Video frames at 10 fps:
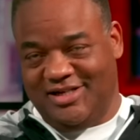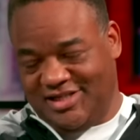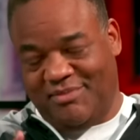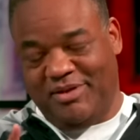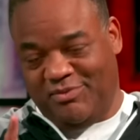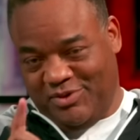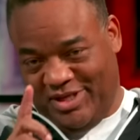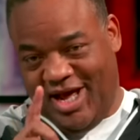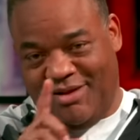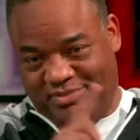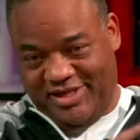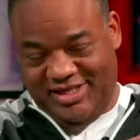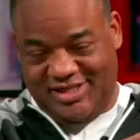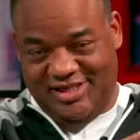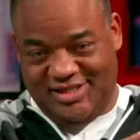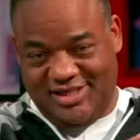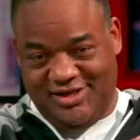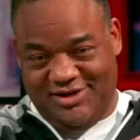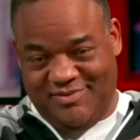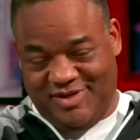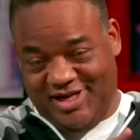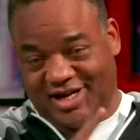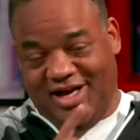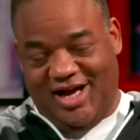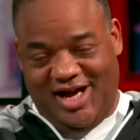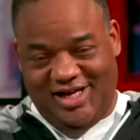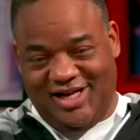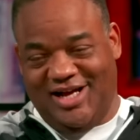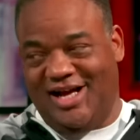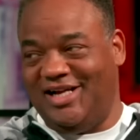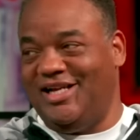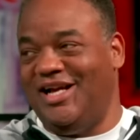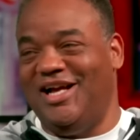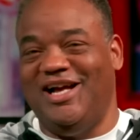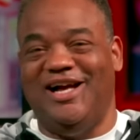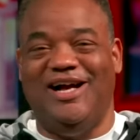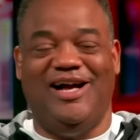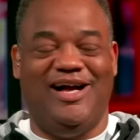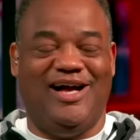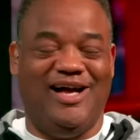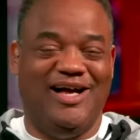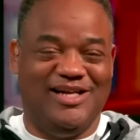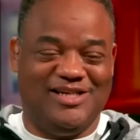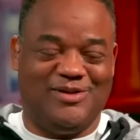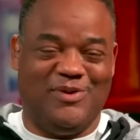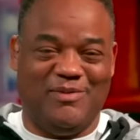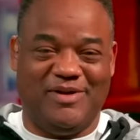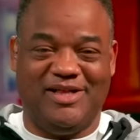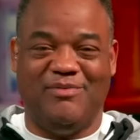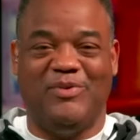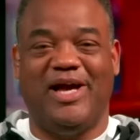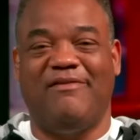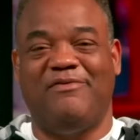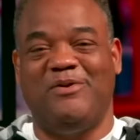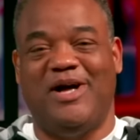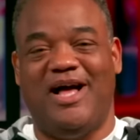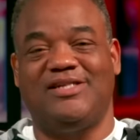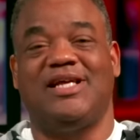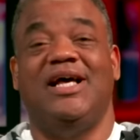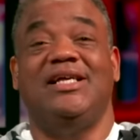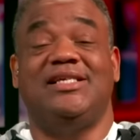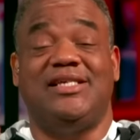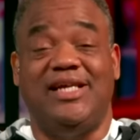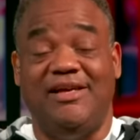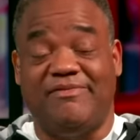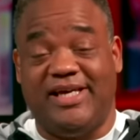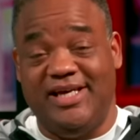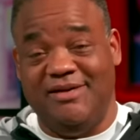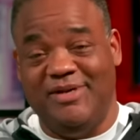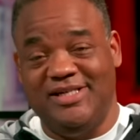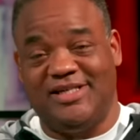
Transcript: JB will not be in Tennessee Harmony. I just want to be clear, but we got a full house. Steve Kim in